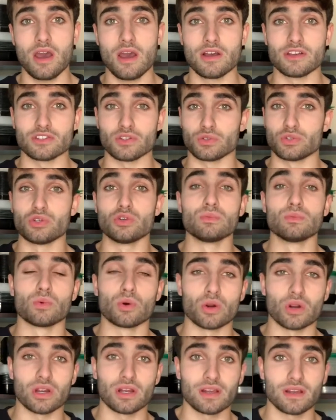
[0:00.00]
So 2
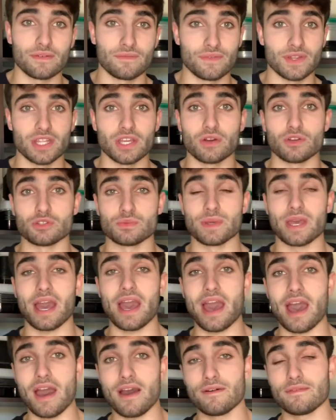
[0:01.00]
more videos we
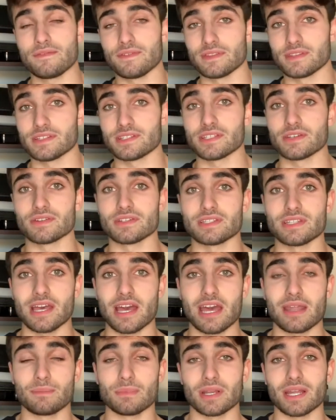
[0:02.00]
have in the series to
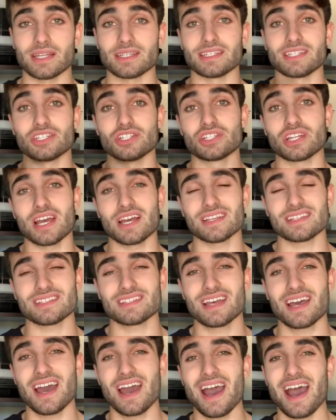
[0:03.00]
end, but I did chest,
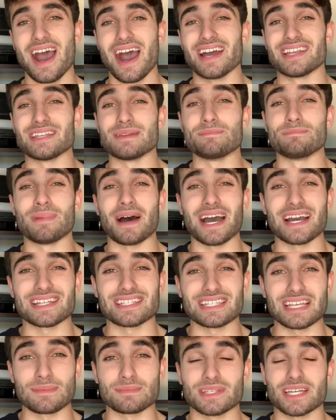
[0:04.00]
I did
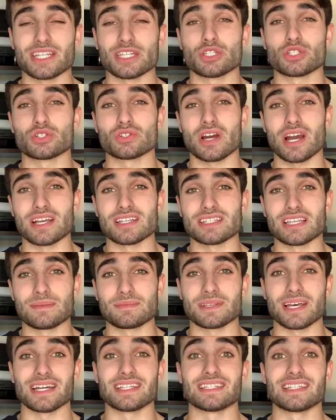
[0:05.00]
biceps, I did triceps,
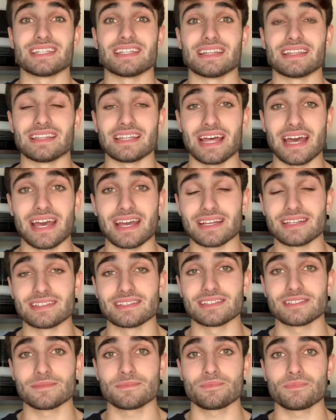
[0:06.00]
I did
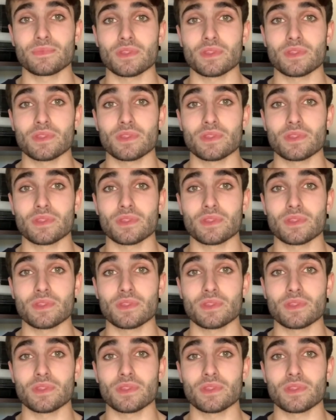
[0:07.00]
legs.